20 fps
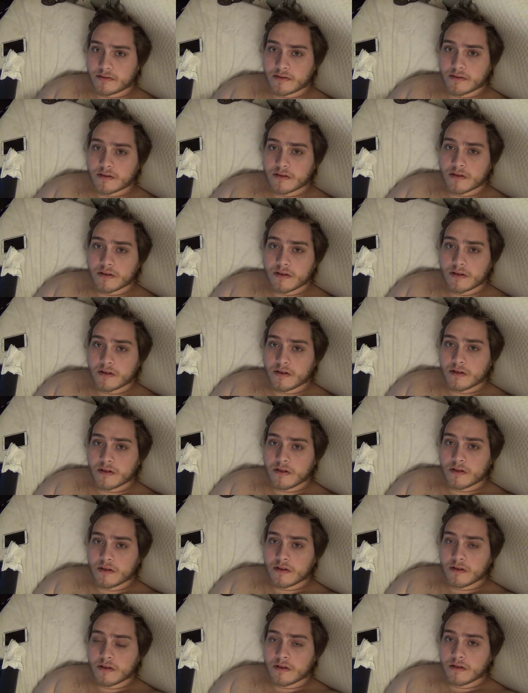
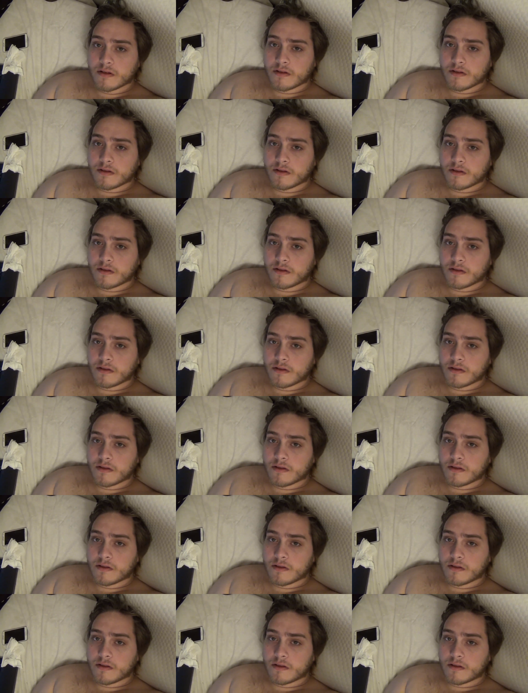
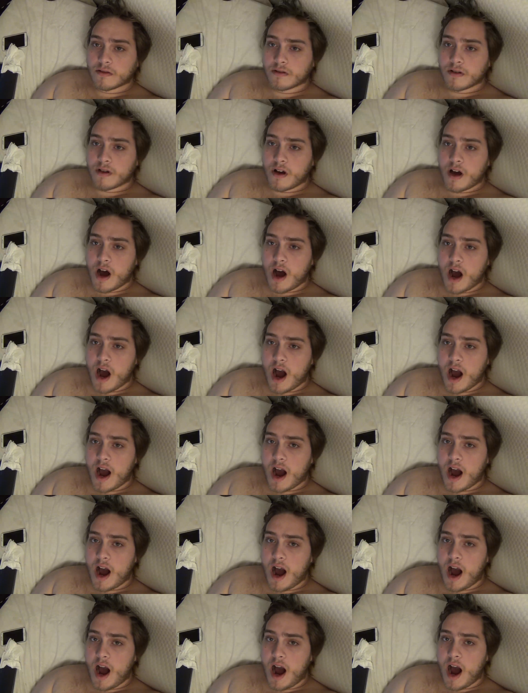
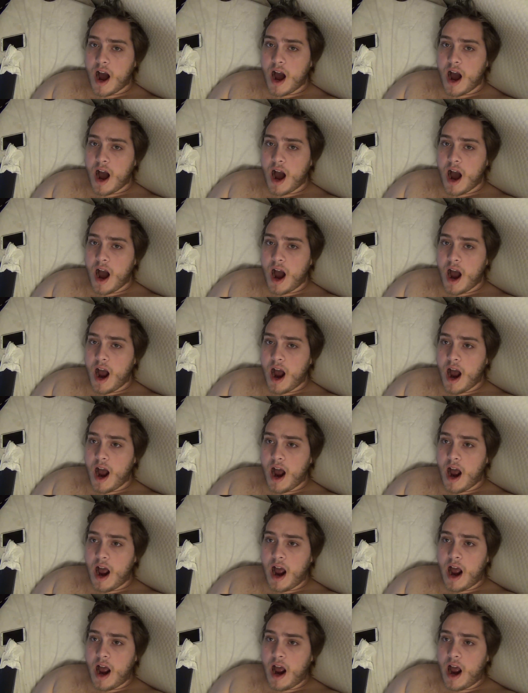
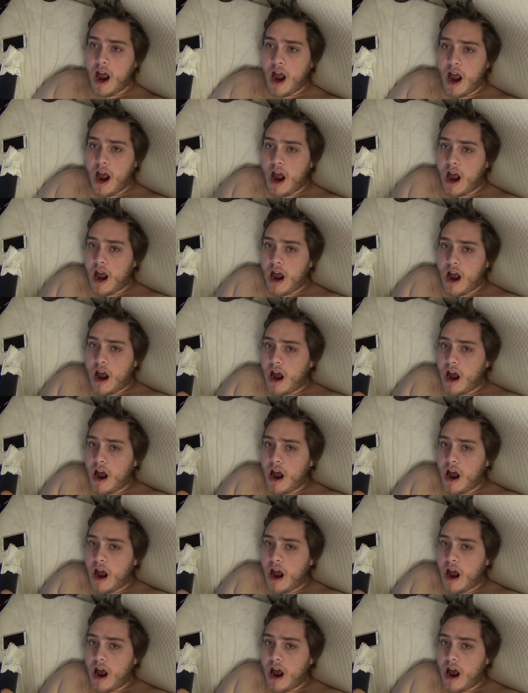[no speech]